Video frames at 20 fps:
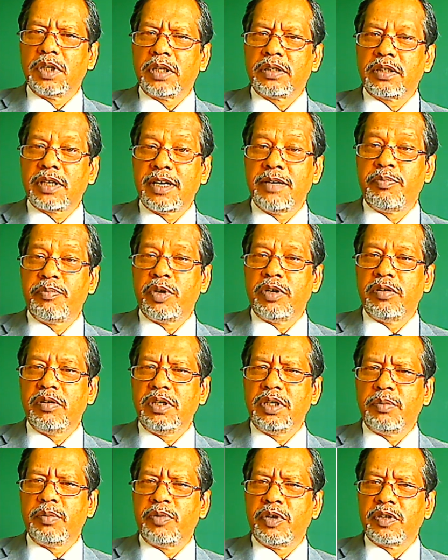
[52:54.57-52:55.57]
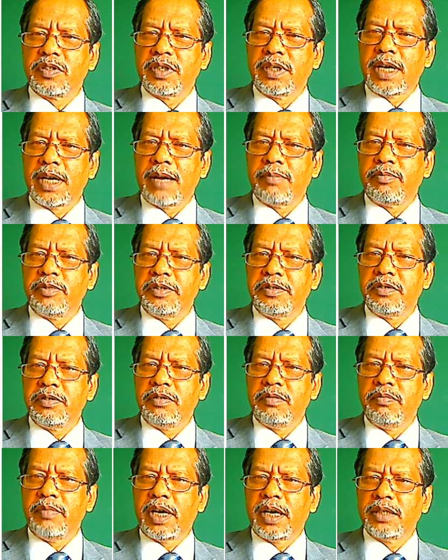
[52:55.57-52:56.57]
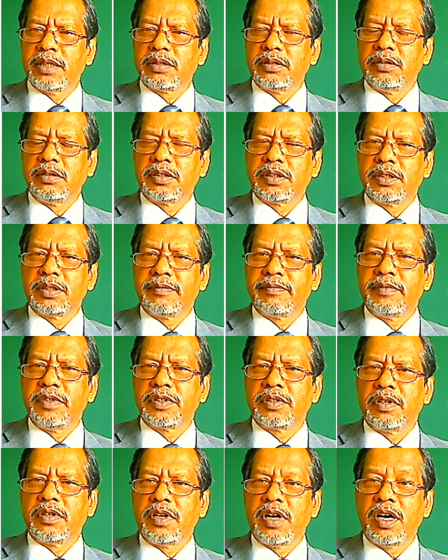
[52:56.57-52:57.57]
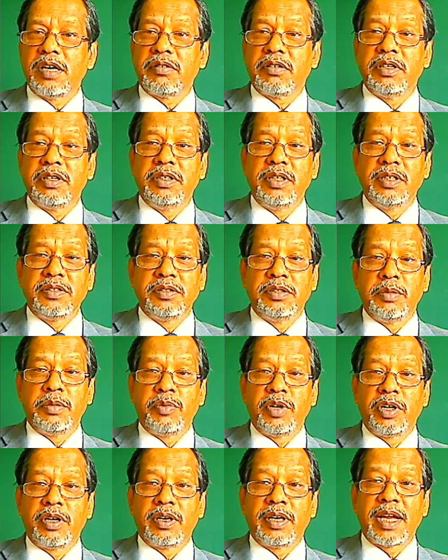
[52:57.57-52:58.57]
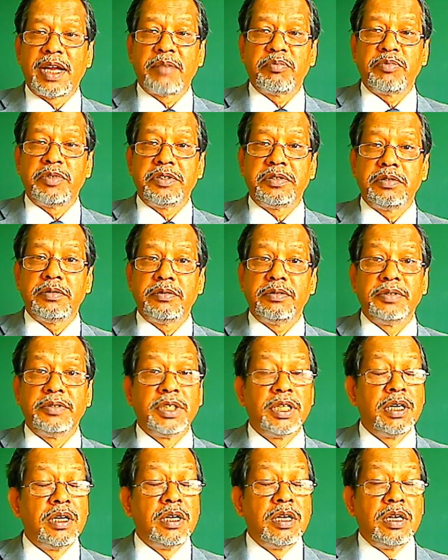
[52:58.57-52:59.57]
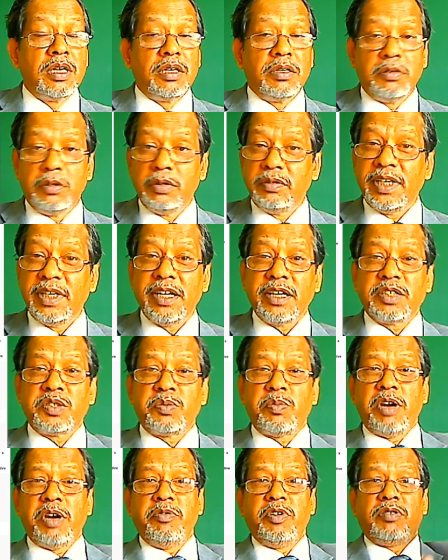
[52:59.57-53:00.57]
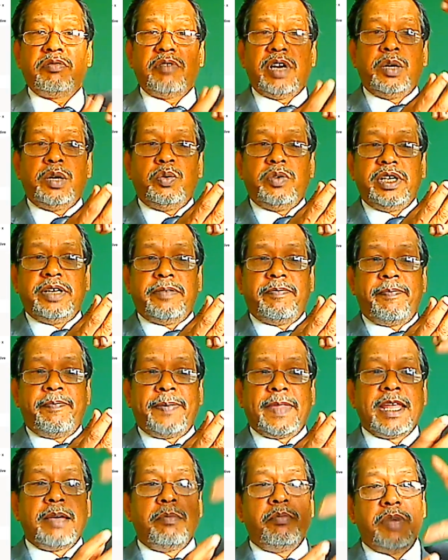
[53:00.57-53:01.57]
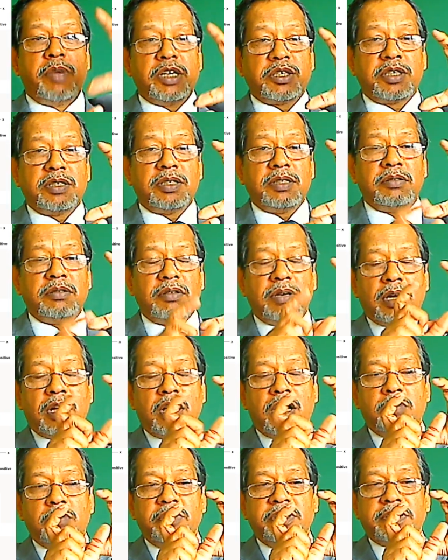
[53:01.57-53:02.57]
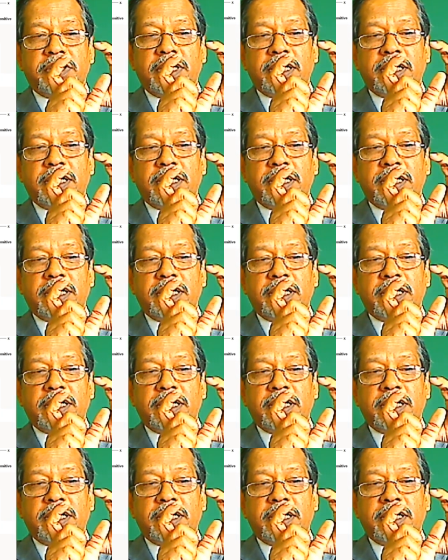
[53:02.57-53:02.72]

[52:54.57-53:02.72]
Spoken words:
time period depends on amplitude, mass, and stiffness or not. It doesn't depend on amplitude. Do that experiment right away. Measure how many